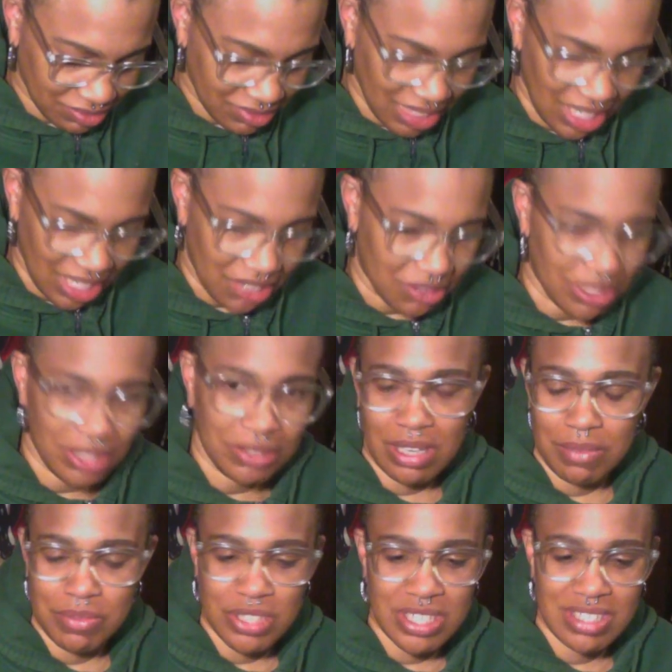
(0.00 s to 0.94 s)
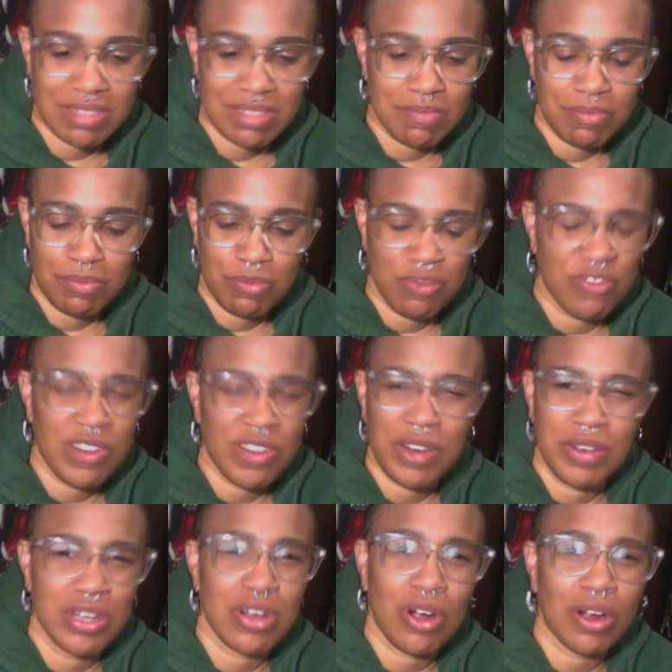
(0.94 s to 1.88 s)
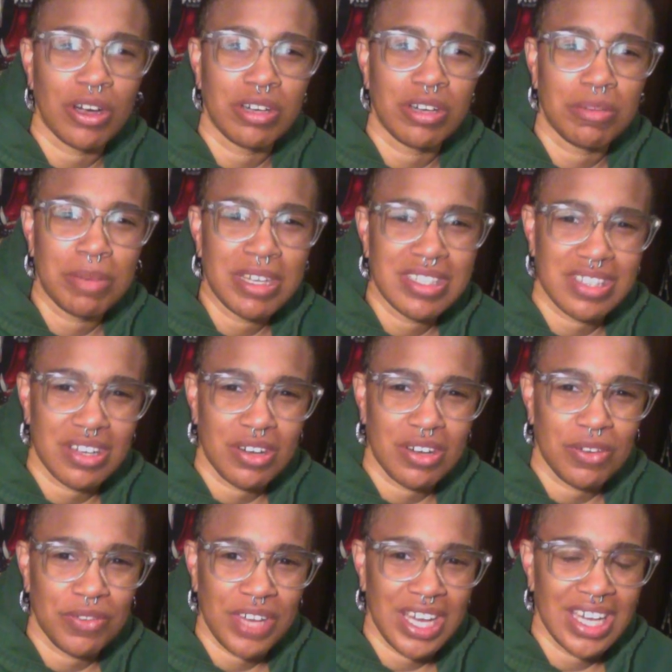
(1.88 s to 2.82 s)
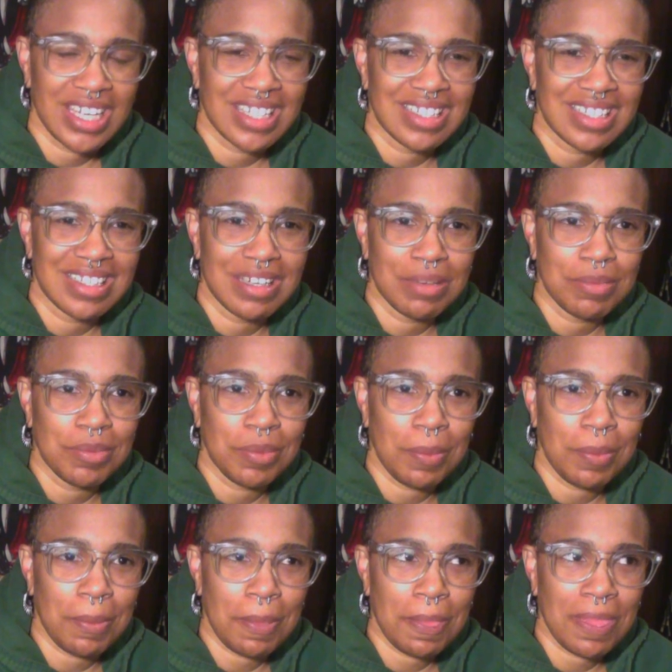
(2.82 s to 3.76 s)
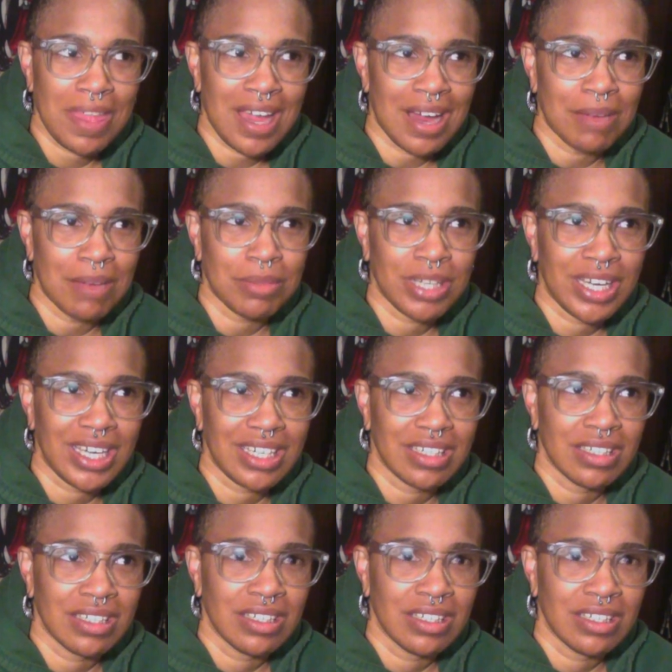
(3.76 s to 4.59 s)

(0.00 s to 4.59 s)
I don't know, I'm just very hard on myself and I'm like,